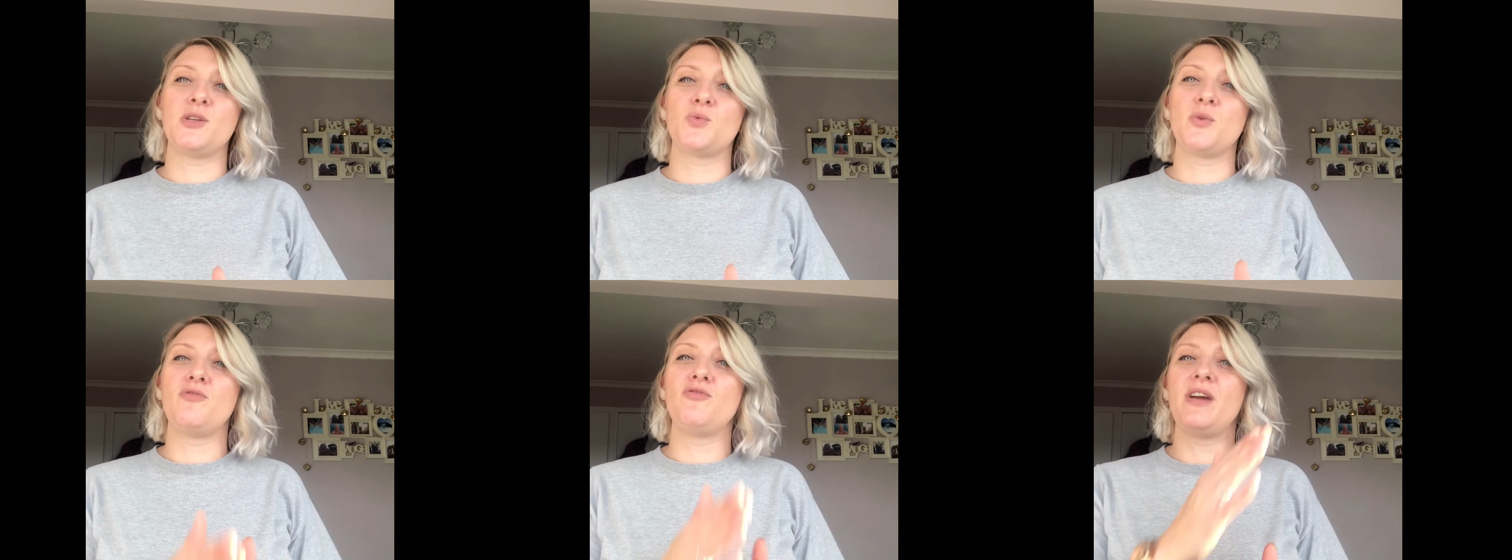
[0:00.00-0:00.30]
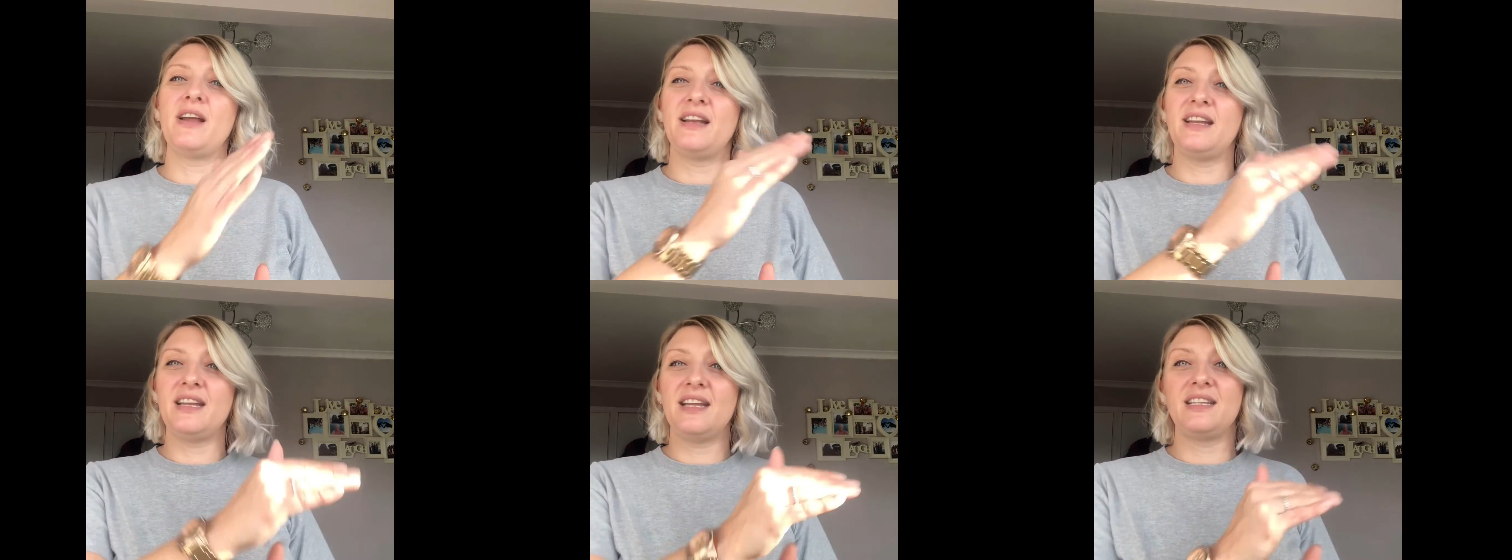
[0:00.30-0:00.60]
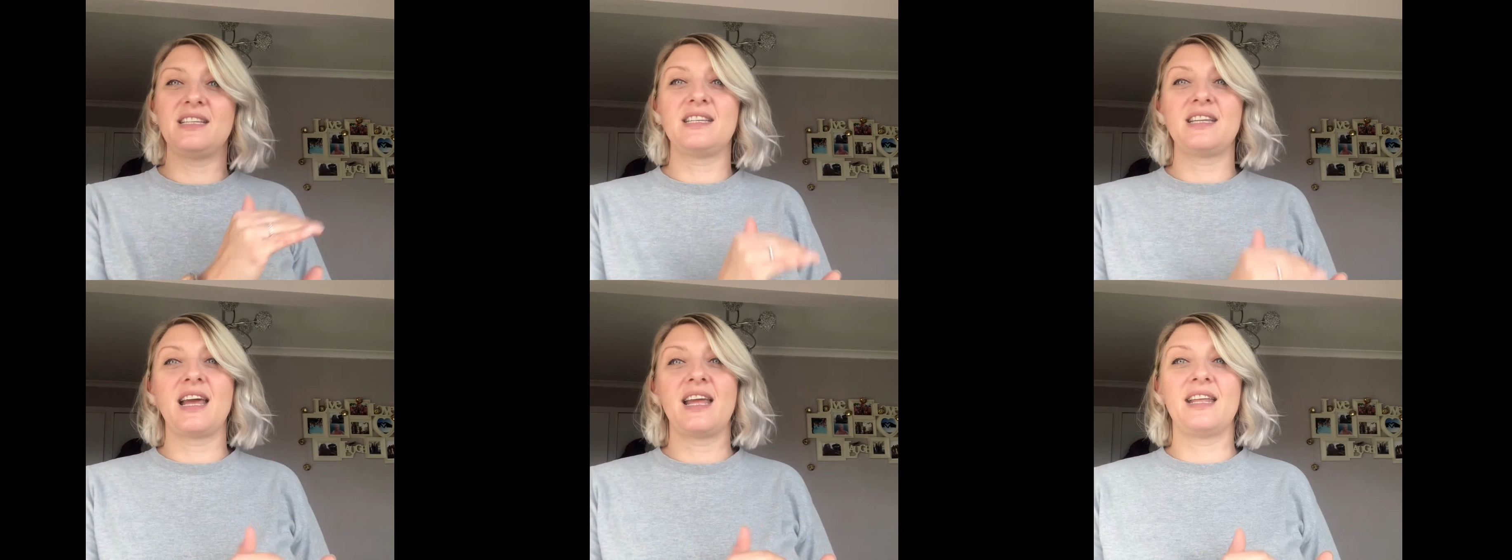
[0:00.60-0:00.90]
We really need
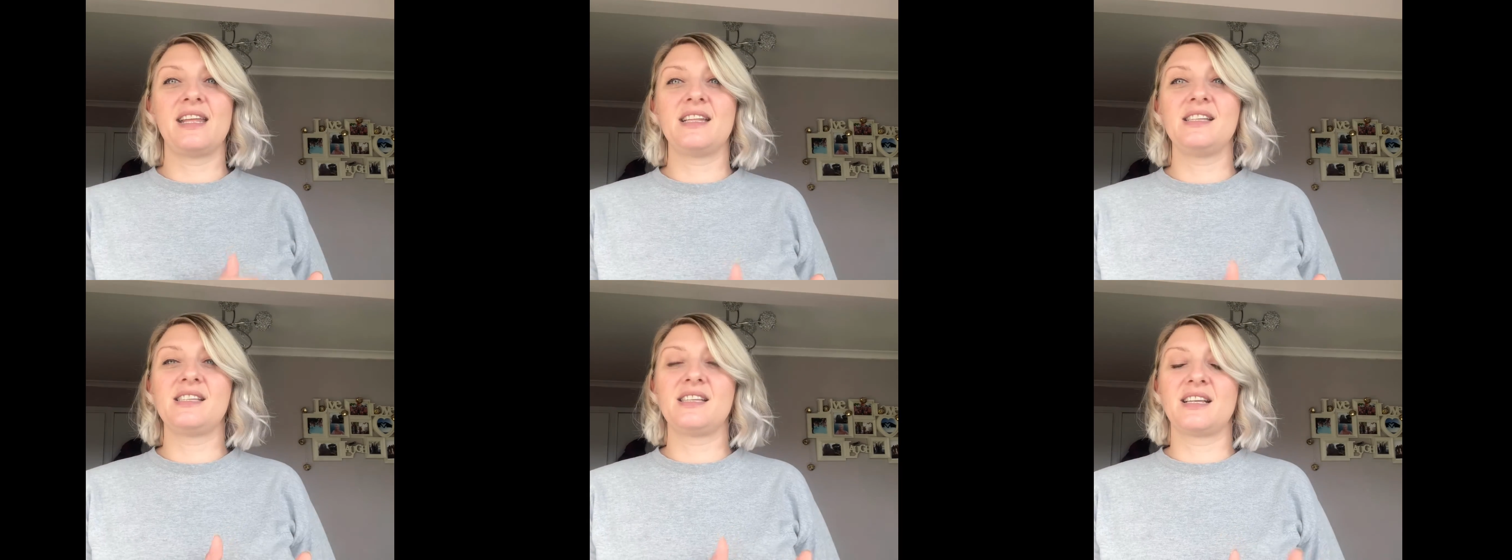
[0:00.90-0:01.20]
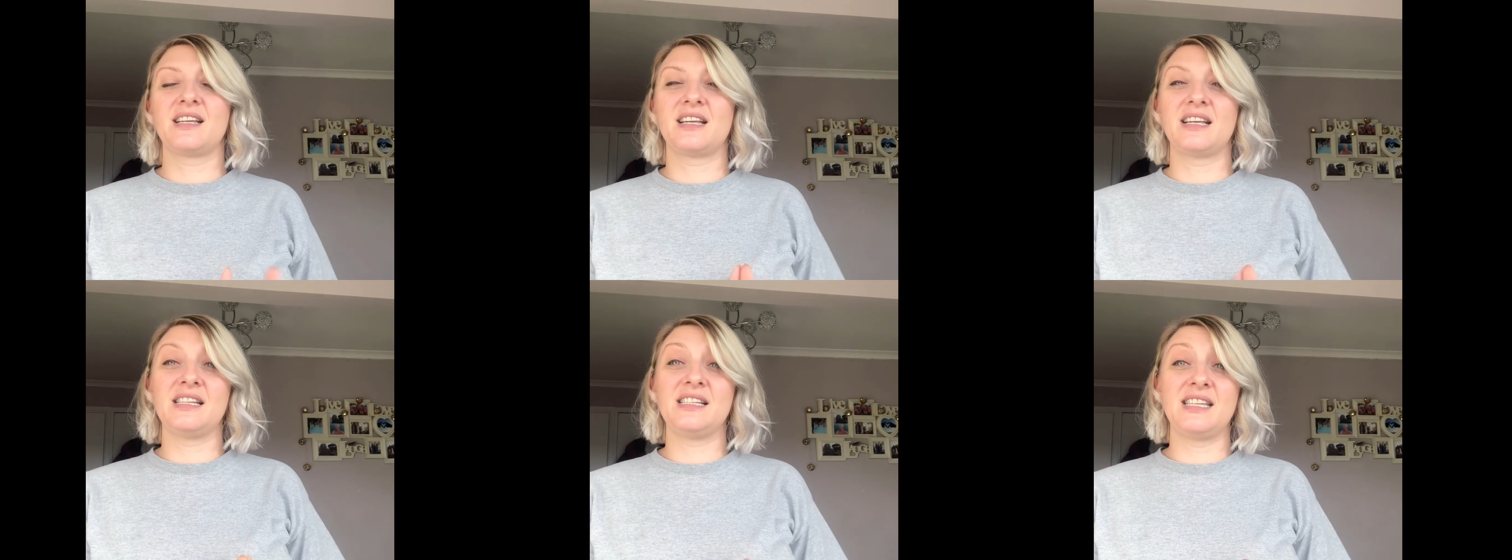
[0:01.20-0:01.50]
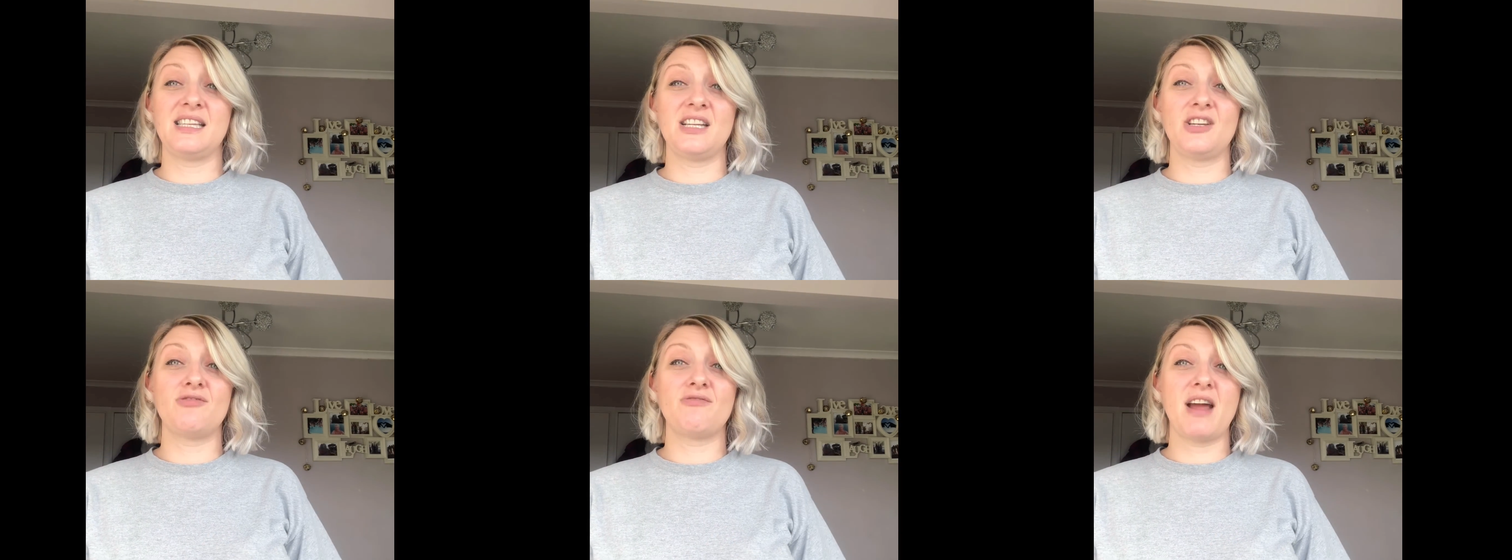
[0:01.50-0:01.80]
to take into
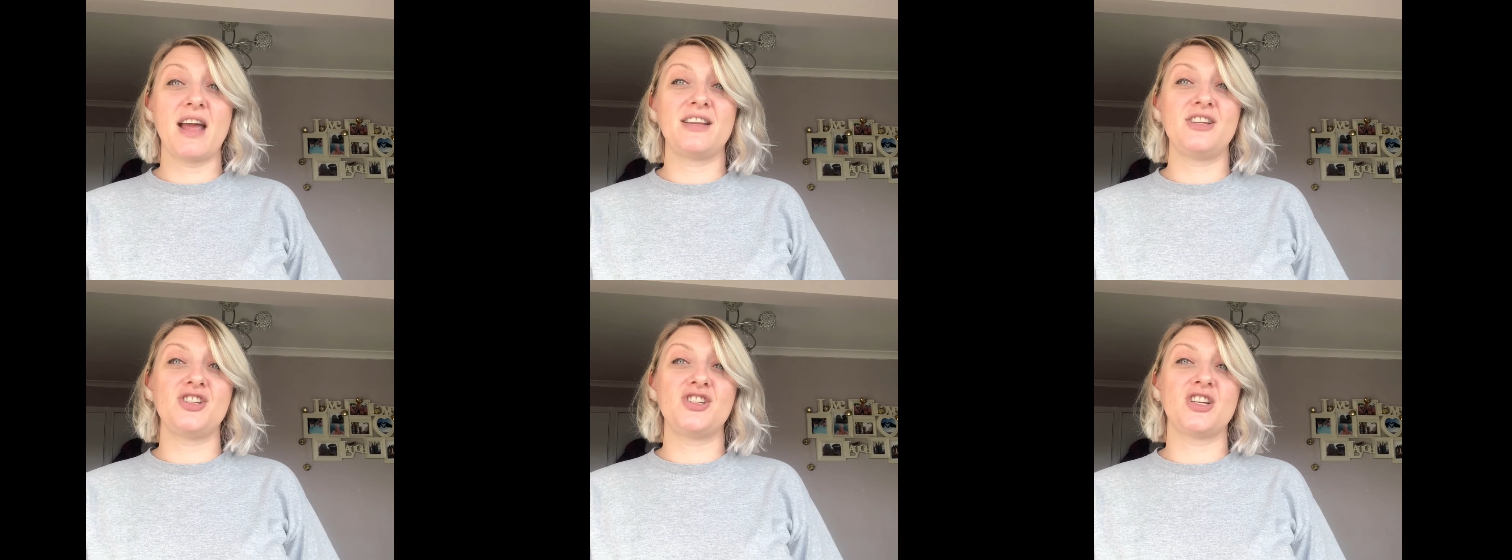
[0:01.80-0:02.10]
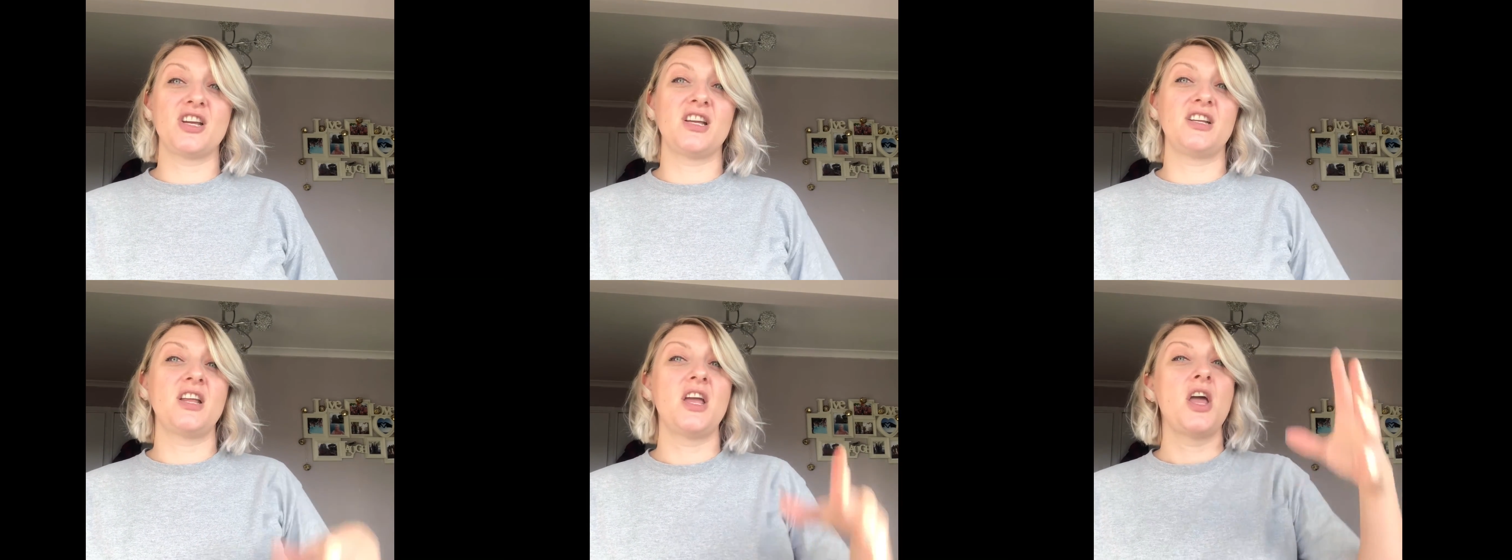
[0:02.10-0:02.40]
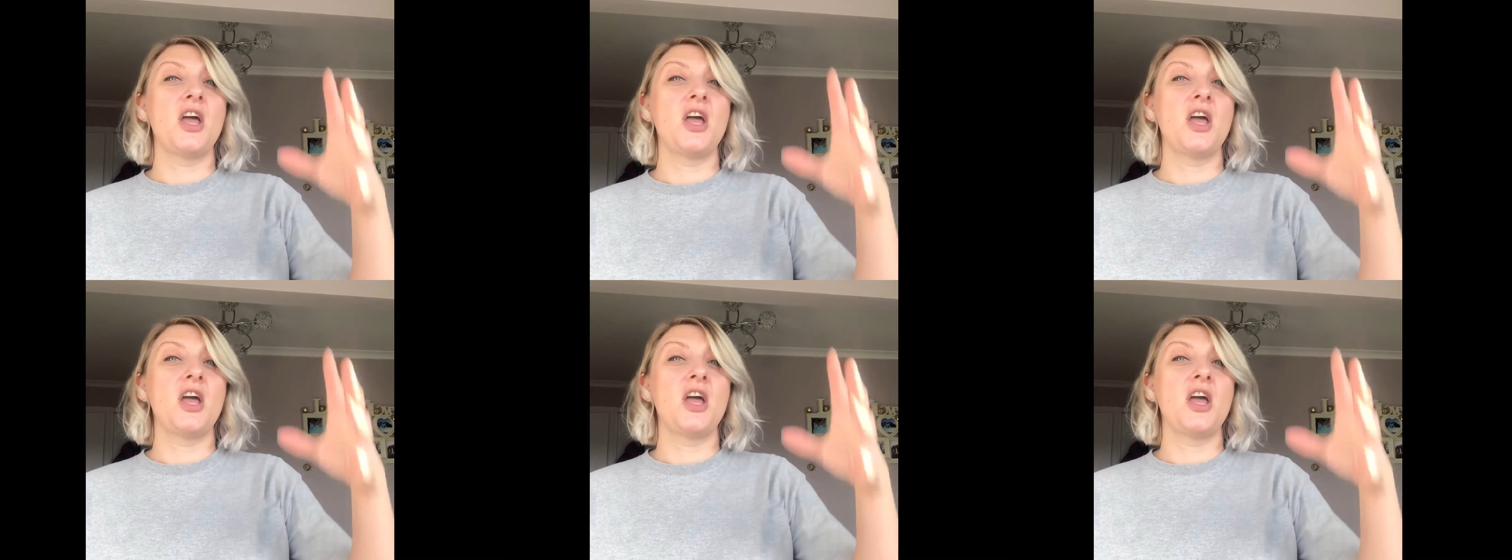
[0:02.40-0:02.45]
consideration